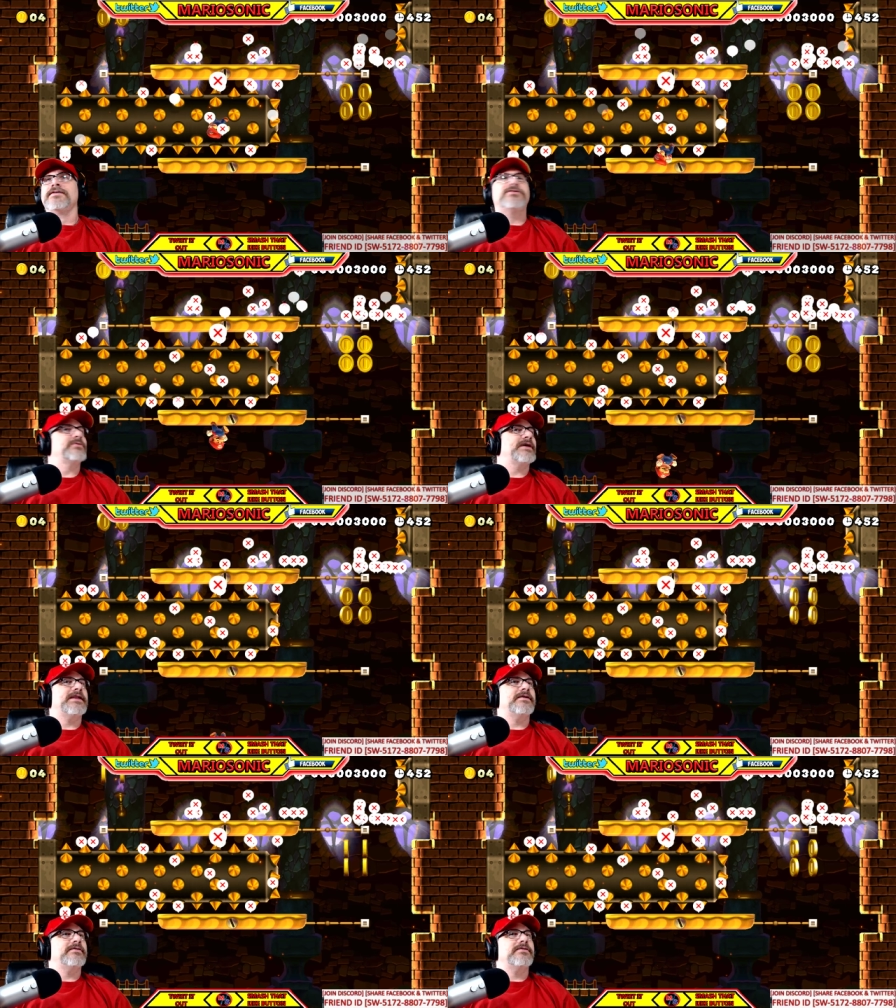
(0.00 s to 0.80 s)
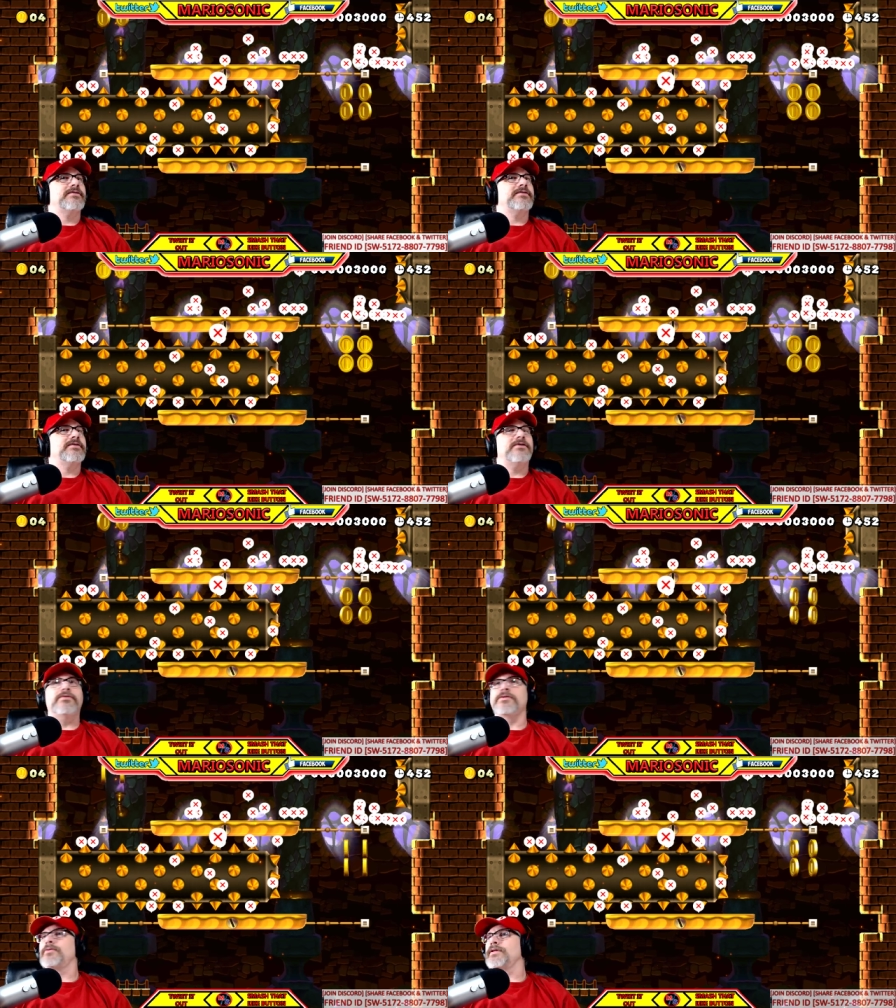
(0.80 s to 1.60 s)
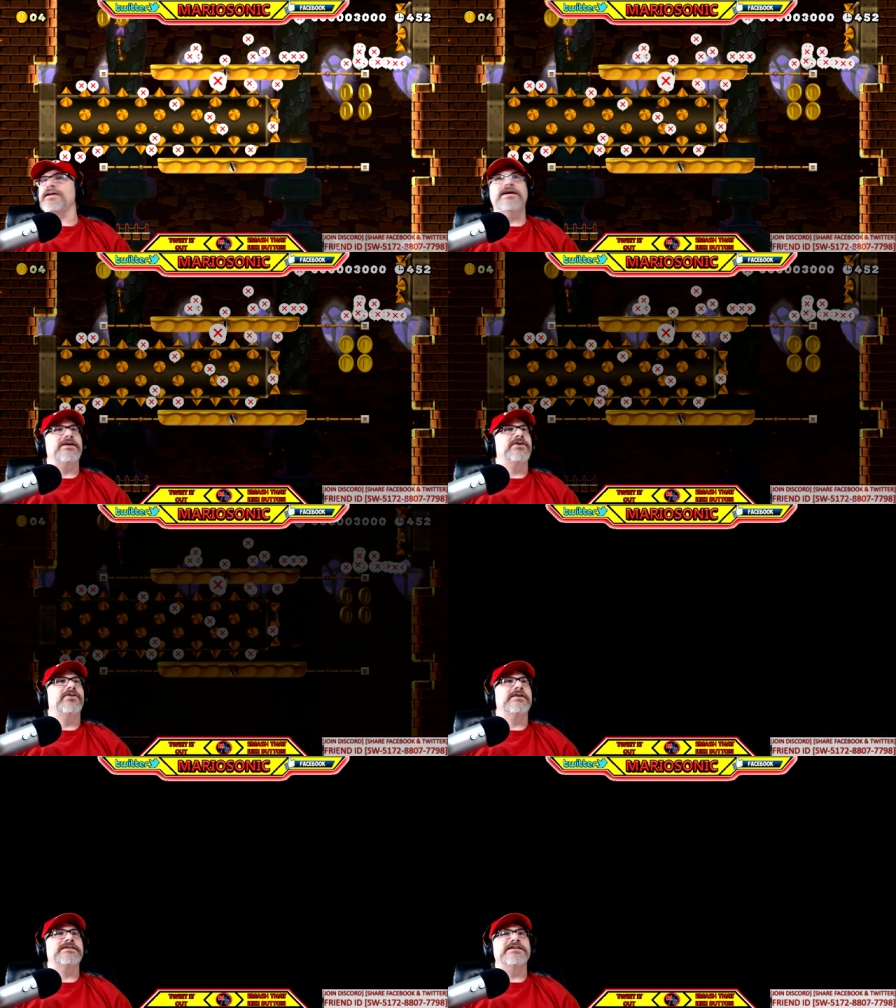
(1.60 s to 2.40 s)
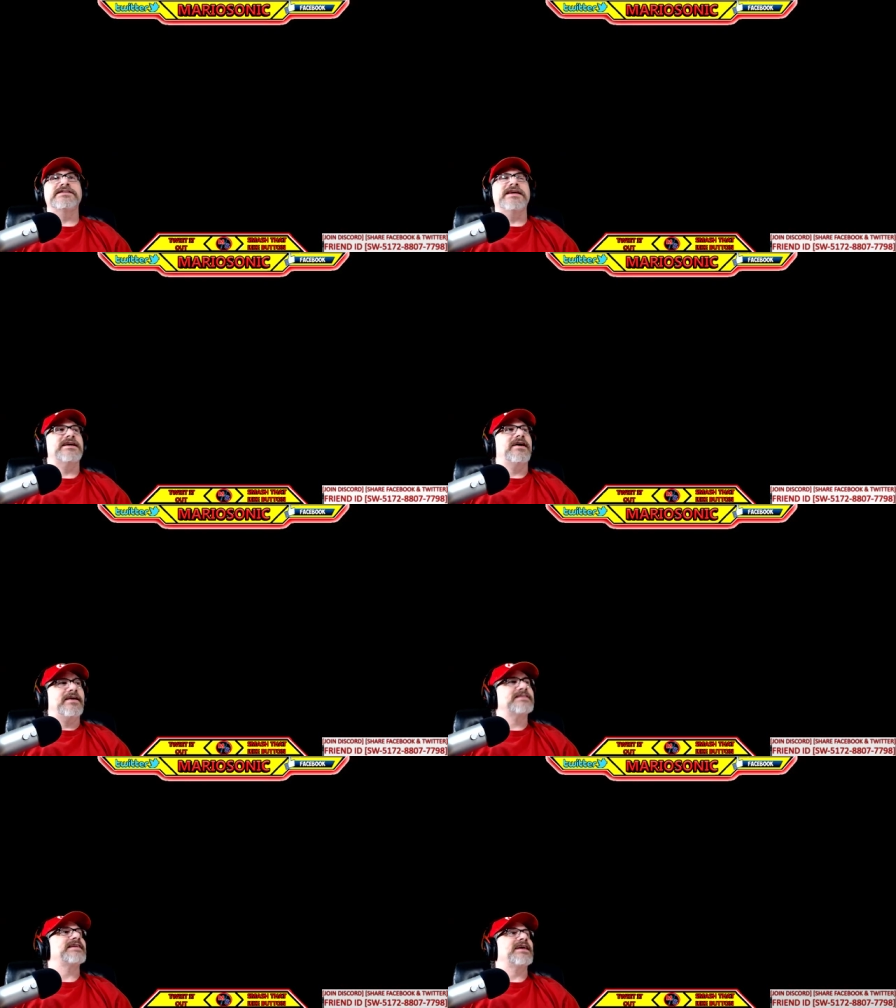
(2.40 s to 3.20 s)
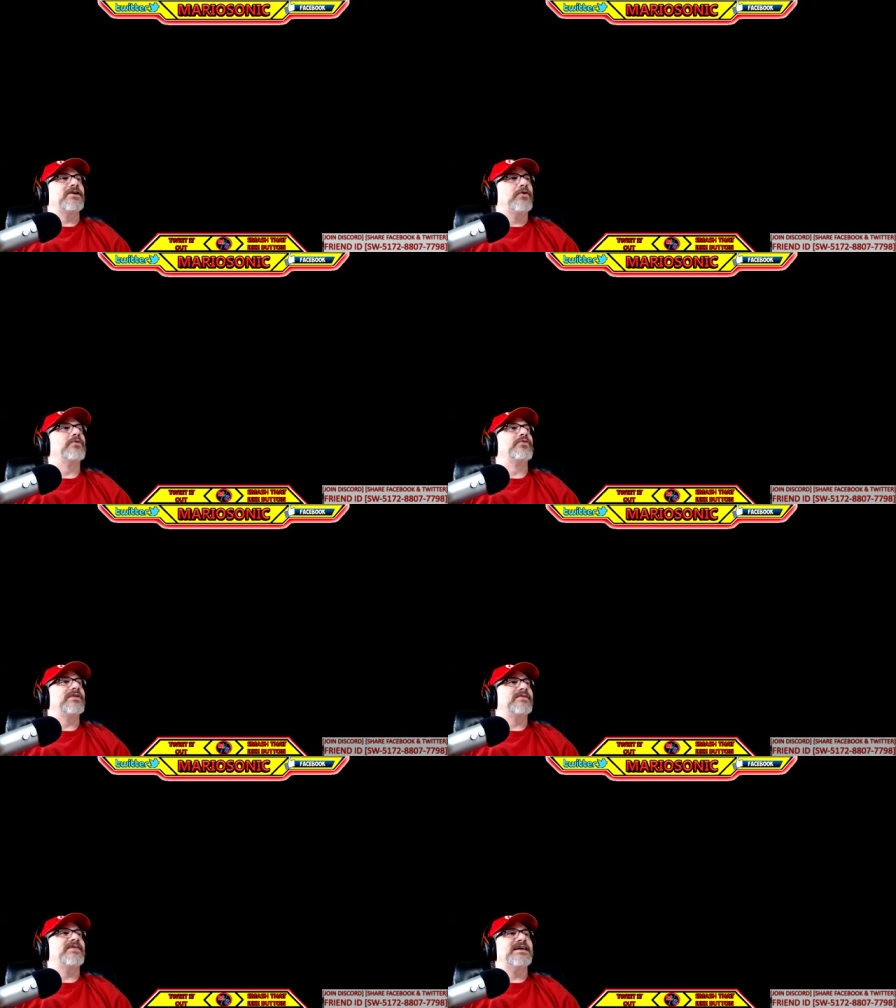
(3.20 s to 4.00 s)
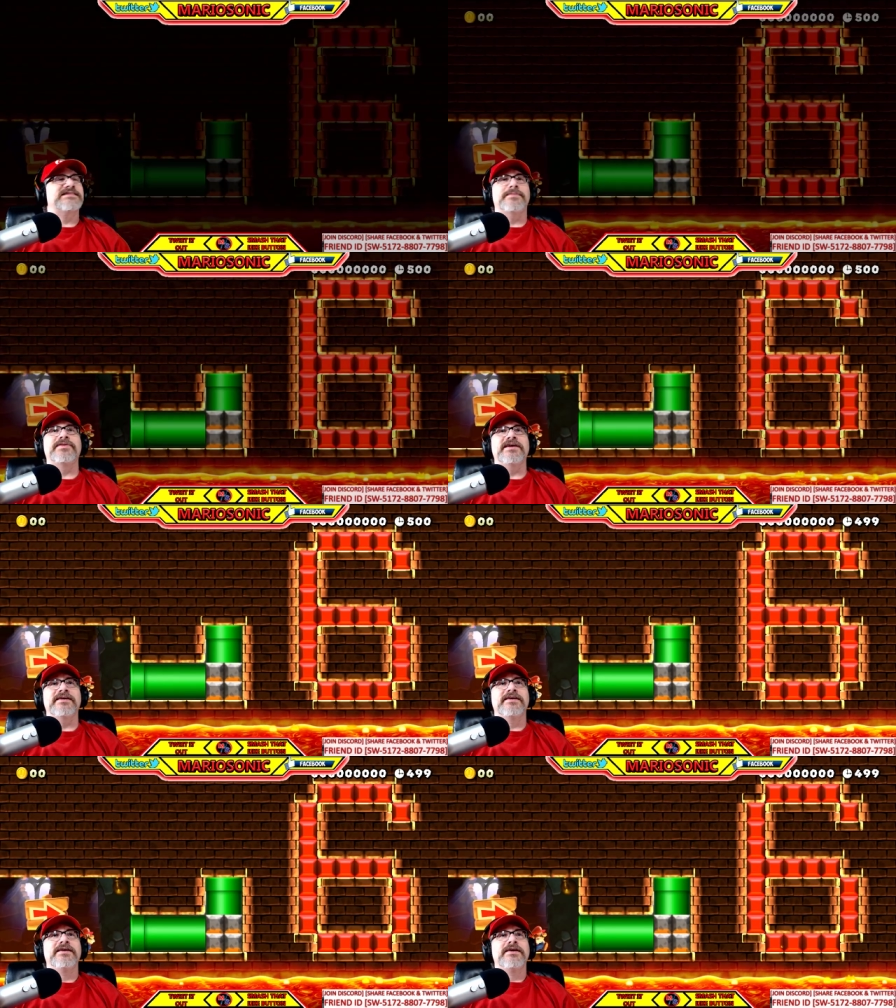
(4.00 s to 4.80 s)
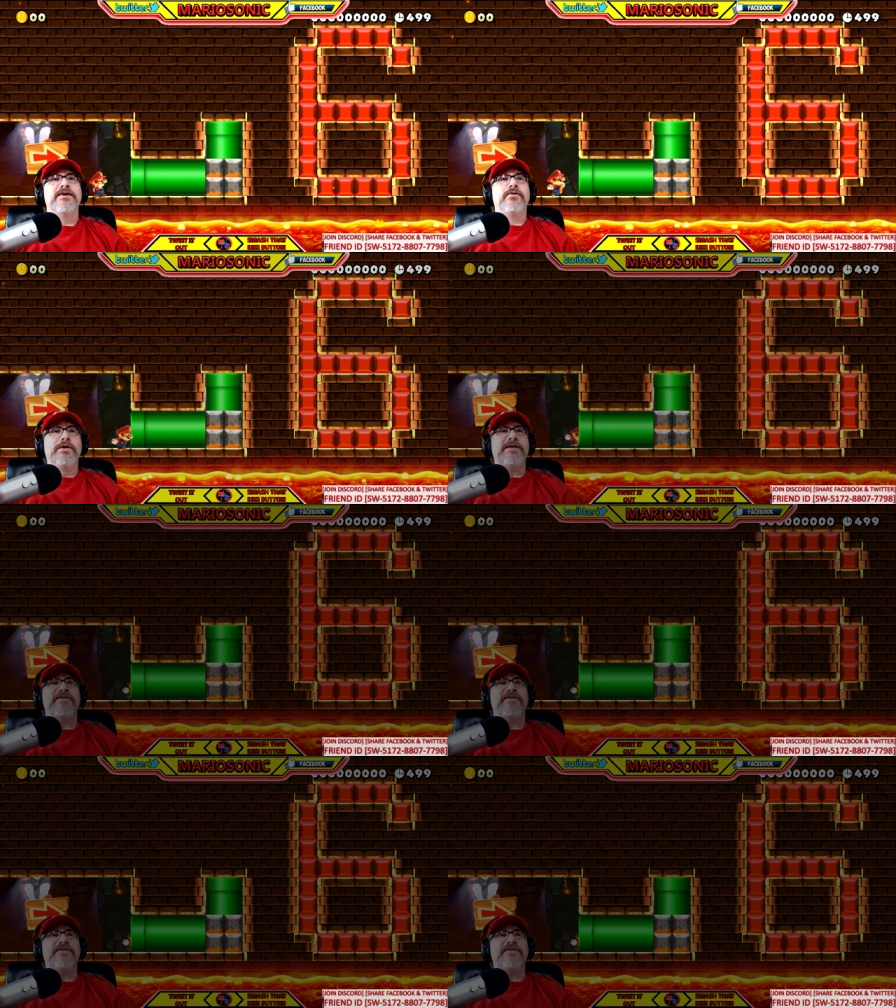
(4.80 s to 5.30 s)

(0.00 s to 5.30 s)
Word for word: We gotta. Oh, we really gotta go. It's it's like a, it's like going really fast up thing, really